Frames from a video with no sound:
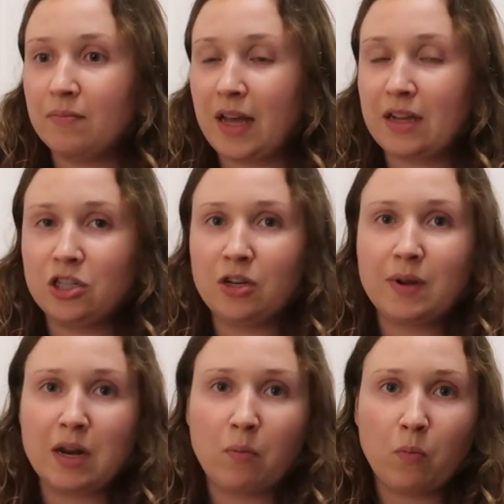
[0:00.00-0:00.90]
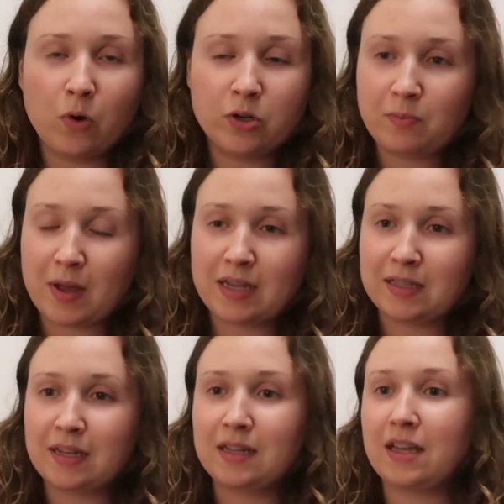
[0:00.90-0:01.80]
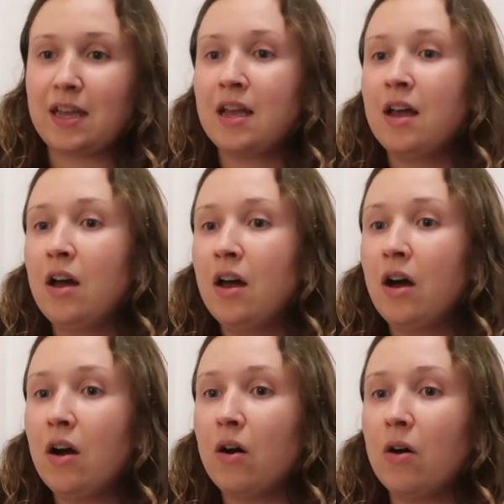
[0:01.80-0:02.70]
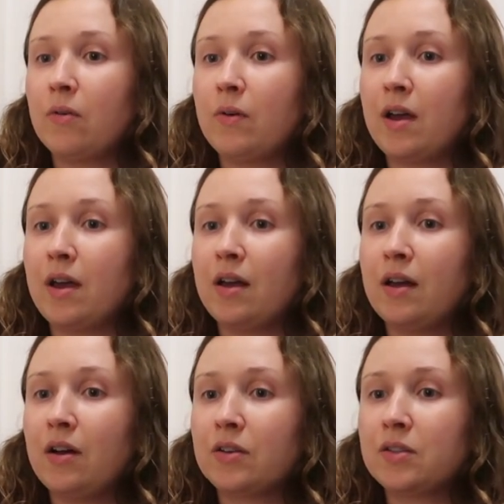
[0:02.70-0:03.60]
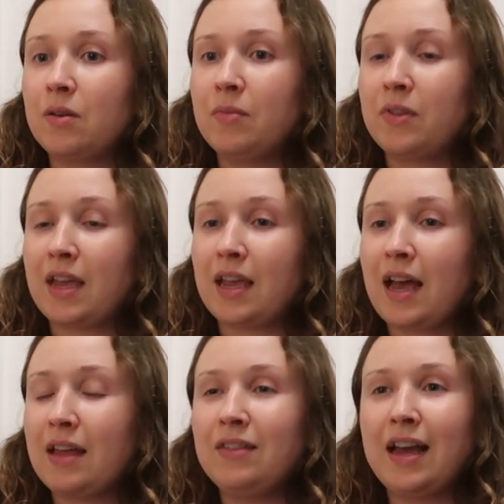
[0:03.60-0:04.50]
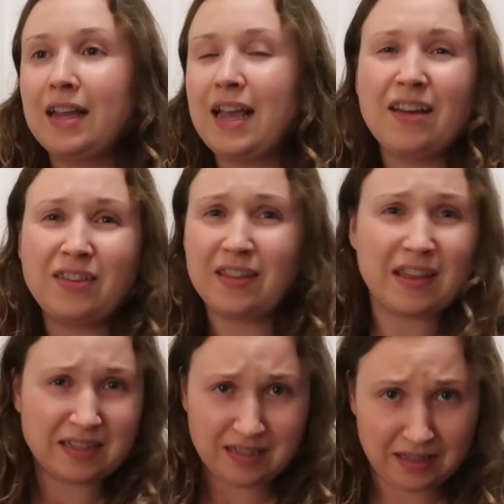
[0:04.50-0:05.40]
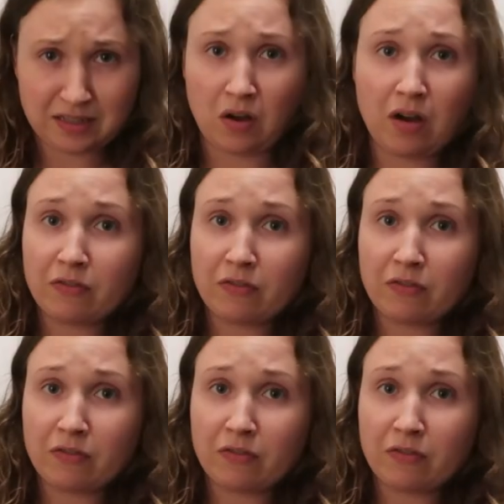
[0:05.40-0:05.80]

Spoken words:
like chewing on wood, basically, or something. I gather this is the sort